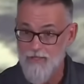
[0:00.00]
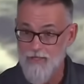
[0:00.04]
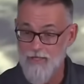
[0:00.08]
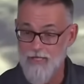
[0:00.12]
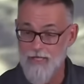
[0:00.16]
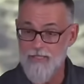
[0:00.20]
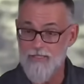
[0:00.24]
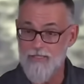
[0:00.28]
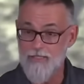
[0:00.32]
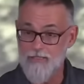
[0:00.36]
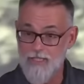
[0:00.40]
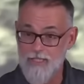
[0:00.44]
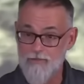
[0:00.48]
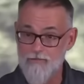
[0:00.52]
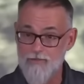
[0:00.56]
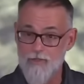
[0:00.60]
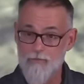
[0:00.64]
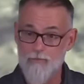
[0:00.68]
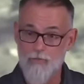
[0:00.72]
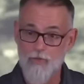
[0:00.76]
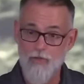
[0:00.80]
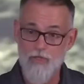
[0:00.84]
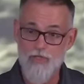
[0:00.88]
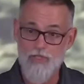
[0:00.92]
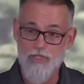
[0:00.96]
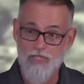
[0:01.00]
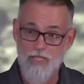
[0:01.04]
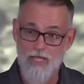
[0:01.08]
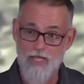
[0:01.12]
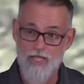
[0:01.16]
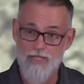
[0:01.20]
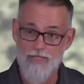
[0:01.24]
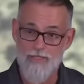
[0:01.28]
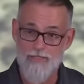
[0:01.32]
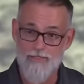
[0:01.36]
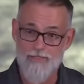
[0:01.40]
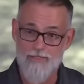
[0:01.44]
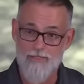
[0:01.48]
and delivered more
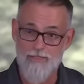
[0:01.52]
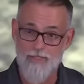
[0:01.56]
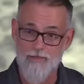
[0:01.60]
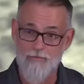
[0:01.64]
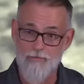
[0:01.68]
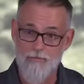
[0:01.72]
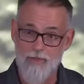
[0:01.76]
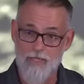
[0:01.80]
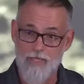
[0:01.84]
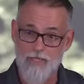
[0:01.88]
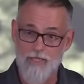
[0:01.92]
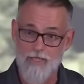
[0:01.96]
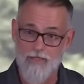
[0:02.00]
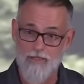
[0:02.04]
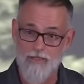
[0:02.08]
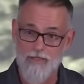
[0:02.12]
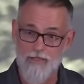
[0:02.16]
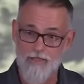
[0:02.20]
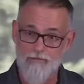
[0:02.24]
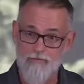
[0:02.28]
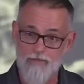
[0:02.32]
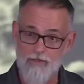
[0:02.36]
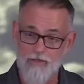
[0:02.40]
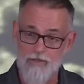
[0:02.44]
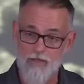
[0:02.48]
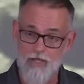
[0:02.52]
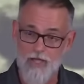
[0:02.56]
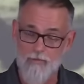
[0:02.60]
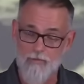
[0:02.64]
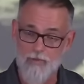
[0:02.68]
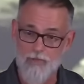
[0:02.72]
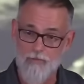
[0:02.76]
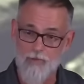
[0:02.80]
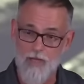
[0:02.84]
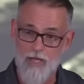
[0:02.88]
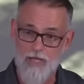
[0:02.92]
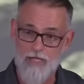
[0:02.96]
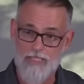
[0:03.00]
science than we had even thought was
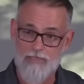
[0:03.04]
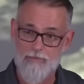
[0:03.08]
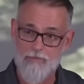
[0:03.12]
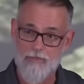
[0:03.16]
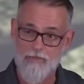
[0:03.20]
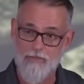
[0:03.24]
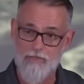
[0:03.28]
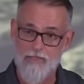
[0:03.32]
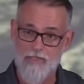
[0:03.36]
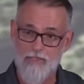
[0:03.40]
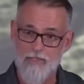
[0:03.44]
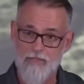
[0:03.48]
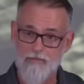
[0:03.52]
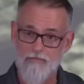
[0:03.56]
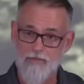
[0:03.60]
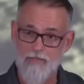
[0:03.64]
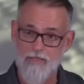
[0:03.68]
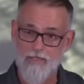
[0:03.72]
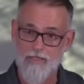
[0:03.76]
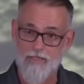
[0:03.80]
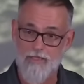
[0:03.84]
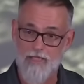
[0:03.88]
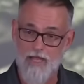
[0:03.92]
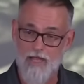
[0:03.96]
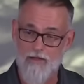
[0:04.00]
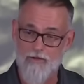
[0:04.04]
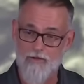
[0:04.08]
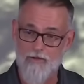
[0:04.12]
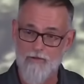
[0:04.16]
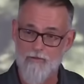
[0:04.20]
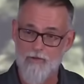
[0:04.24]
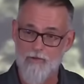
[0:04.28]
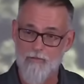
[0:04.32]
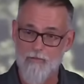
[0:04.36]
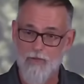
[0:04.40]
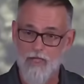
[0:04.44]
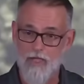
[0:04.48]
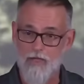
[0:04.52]
possible with the encounter
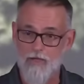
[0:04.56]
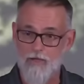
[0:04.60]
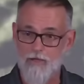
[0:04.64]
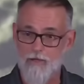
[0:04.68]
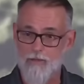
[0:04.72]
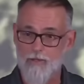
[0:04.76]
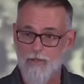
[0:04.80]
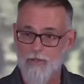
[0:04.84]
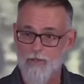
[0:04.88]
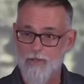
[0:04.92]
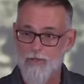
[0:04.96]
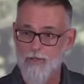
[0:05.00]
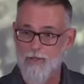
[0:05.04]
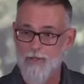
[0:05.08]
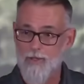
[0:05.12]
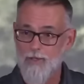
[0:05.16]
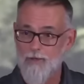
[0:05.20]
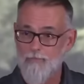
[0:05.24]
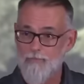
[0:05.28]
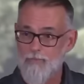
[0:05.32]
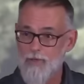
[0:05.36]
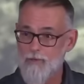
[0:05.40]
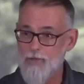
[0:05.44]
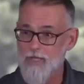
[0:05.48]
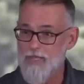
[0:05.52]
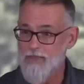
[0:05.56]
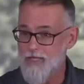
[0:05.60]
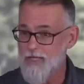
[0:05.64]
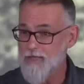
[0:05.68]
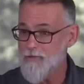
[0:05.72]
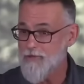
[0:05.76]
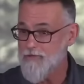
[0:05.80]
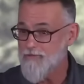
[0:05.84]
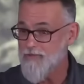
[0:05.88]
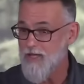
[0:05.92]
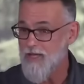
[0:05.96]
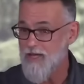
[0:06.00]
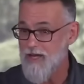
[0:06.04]
with Bennu, but we think
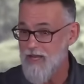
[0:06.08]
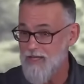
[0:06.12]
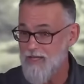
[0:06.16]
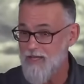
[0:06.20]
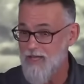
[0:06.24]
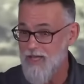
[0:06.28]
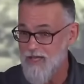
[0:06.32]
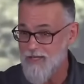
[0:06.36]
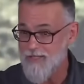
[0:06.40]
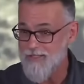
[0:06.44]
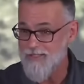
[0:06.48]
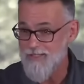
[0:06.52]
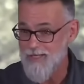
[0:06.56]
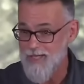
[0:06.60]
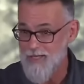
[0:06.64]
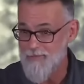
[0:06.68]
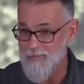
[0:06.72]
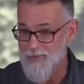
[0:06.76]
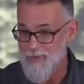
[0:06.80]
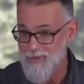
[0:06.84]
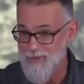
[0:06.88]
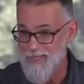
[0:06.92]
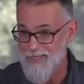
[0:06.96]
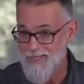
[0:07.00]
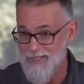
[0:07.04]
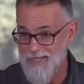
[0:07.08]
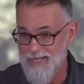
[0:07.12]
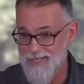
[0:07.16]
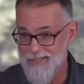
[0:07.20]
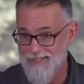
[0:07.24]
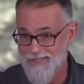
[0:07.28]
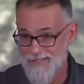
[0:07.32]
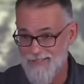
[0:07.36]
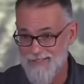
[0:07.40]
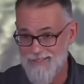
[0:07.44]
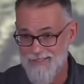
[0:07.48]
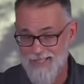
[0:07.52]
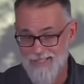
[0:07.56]
we've got a lot of sample in that,
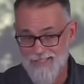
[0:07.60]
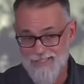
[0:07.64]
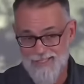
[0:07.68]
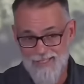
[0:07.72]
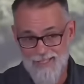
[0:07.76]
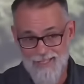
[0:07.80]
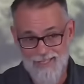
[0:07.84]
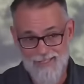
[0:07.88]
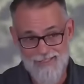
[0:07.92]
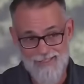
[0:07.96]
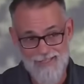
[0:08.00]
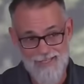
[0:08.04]
in that science